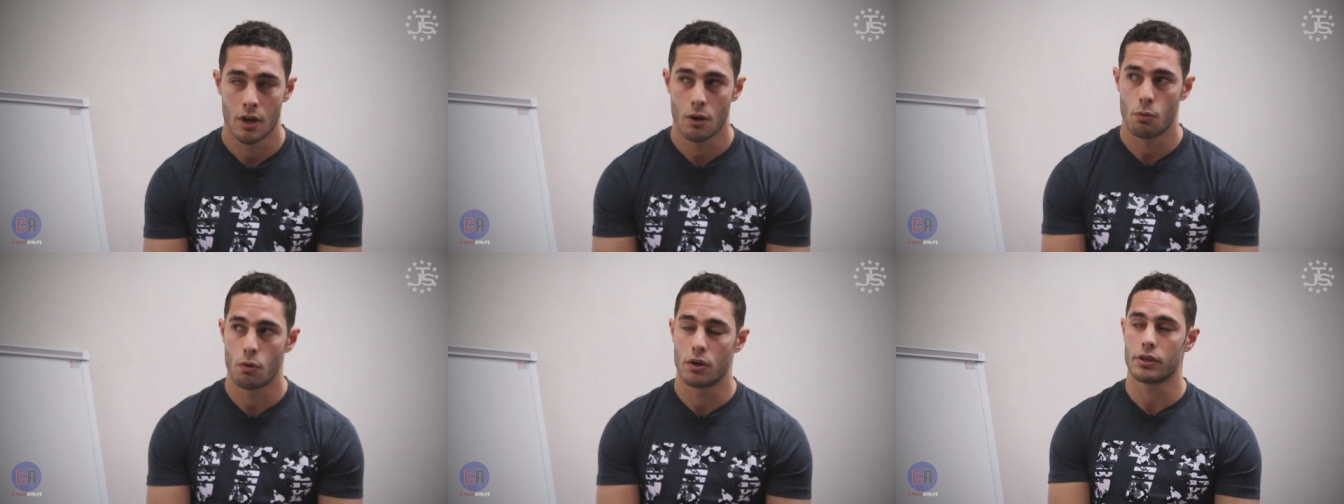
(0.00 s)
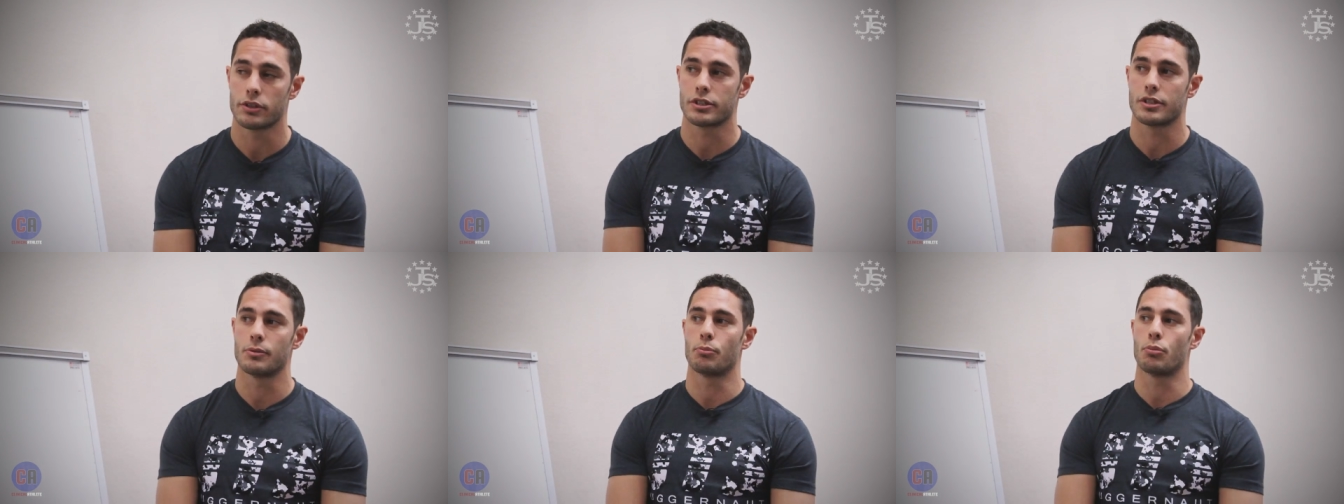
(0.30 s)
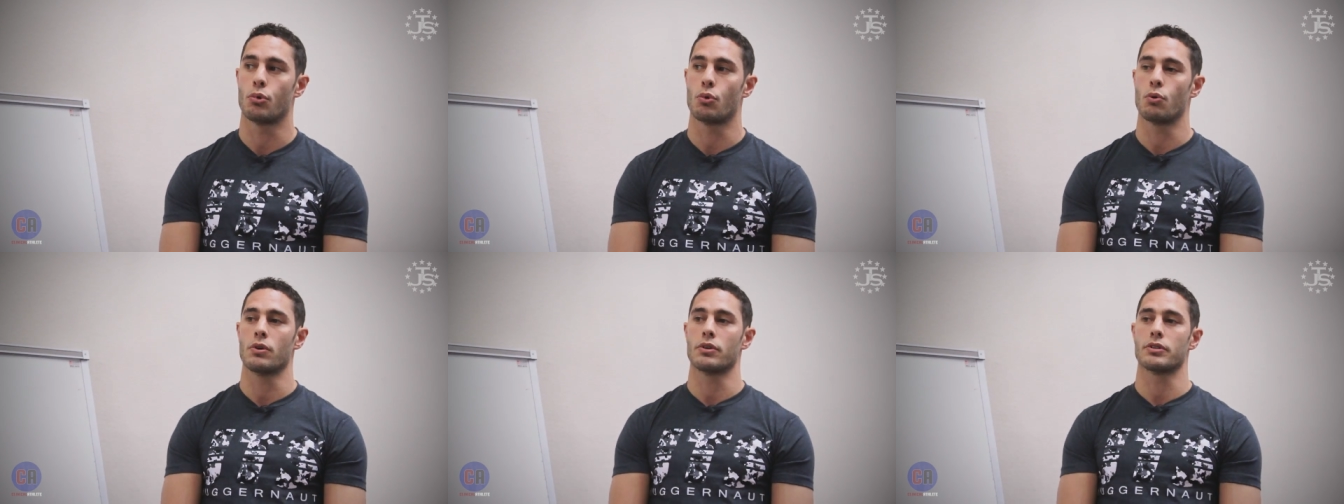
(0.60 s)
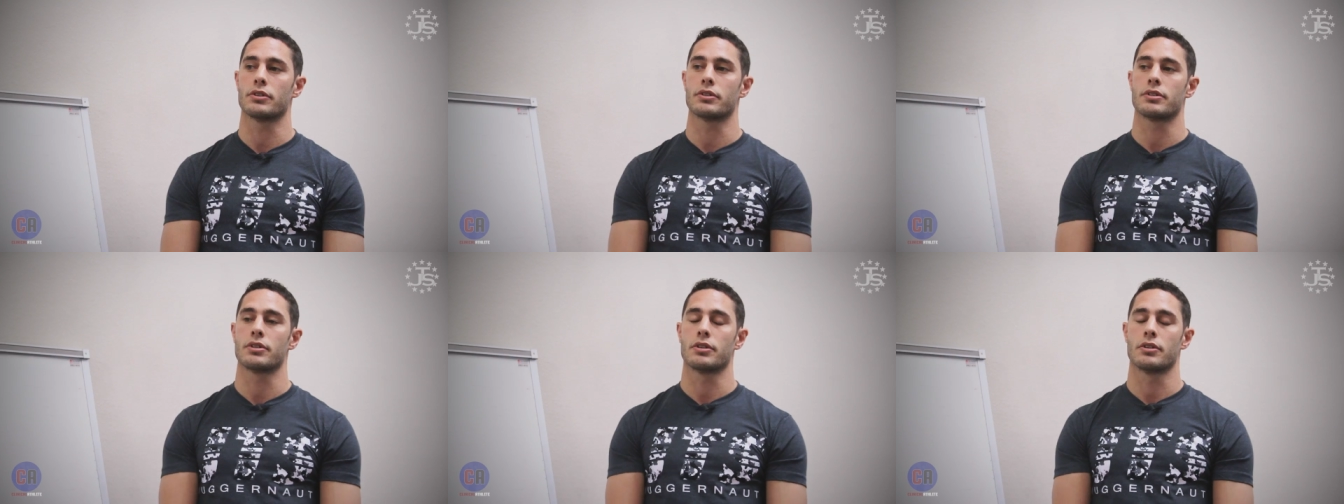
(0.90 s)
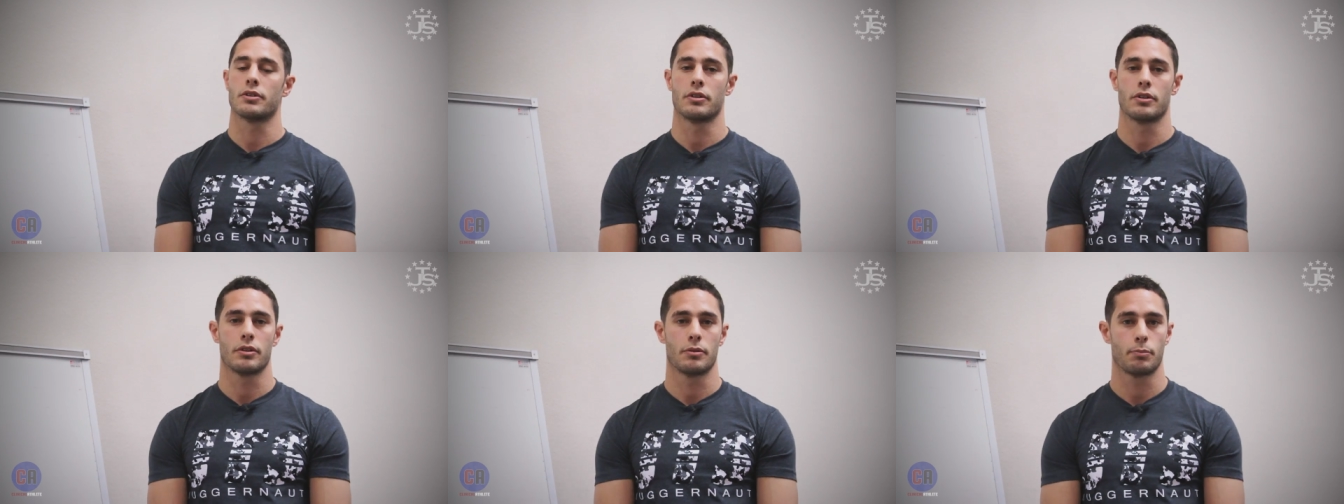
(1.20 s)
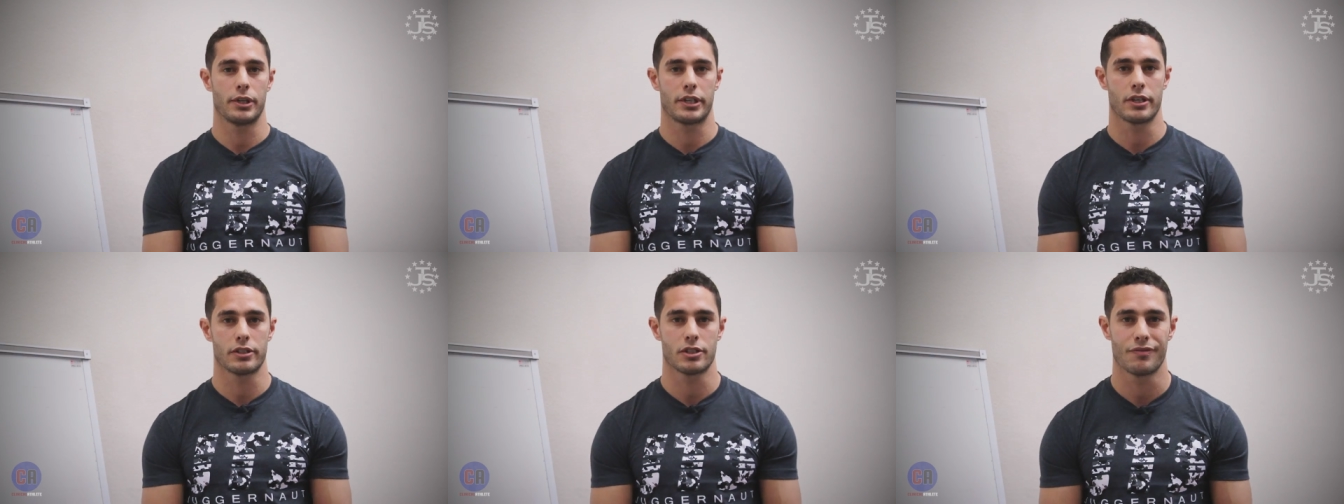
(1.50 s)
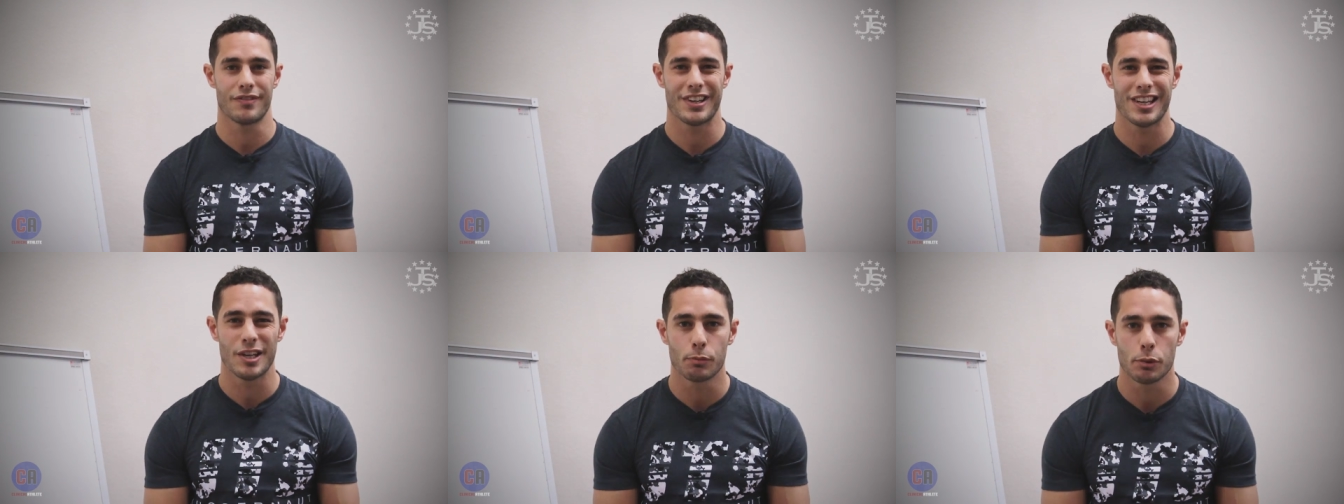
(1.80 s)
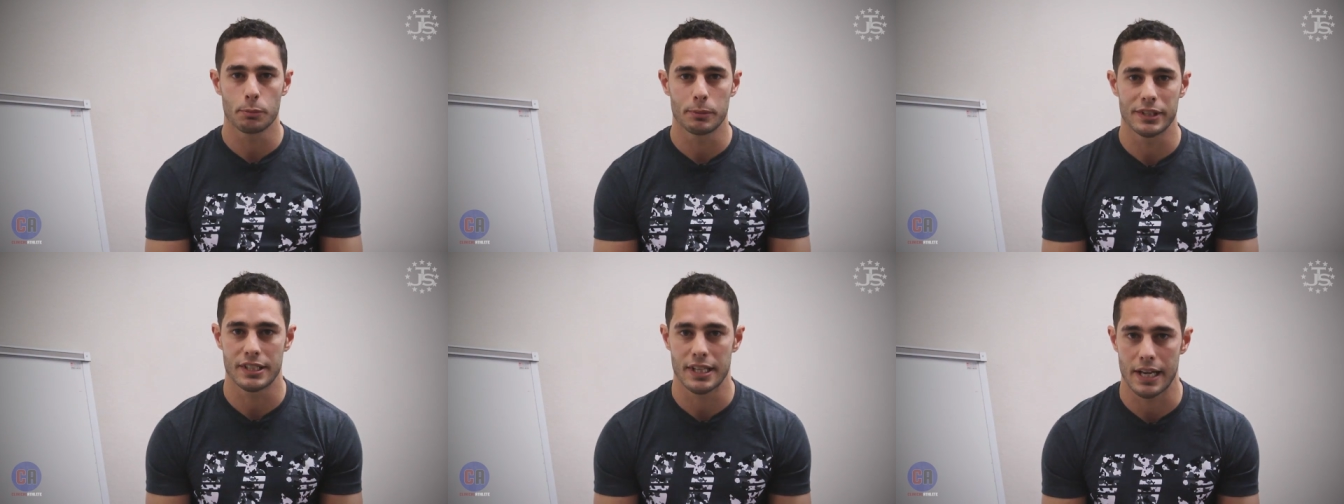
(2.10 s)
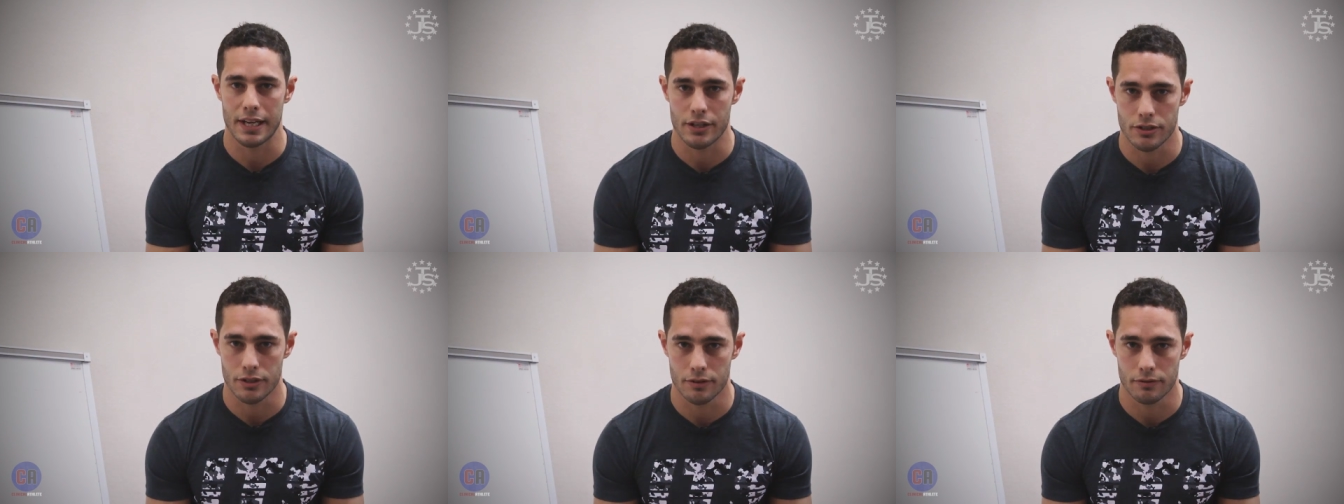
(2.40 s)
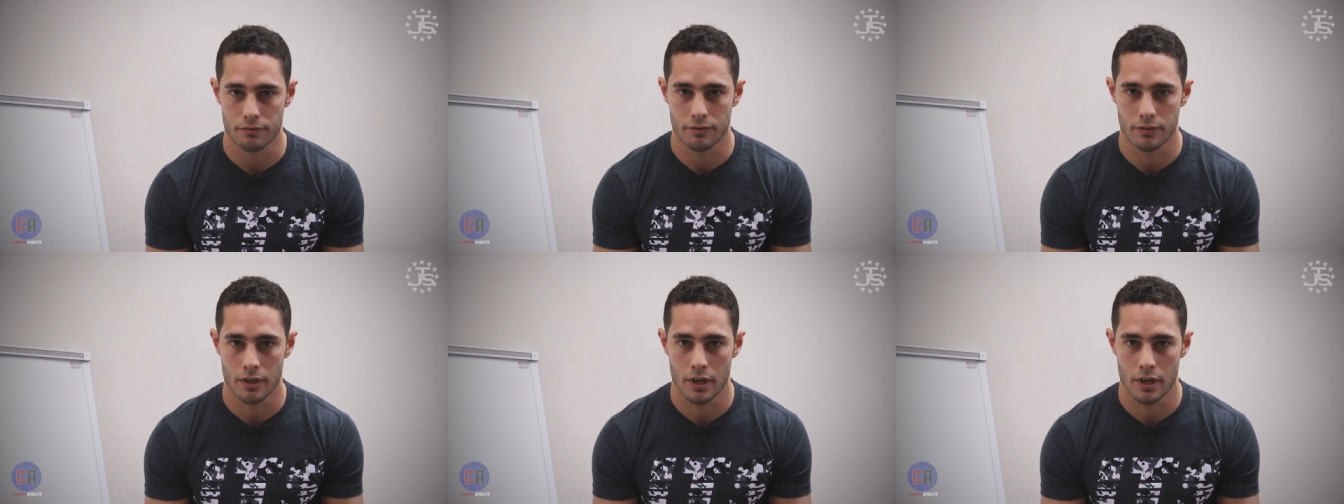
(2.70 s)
Well, it's important because of implementation.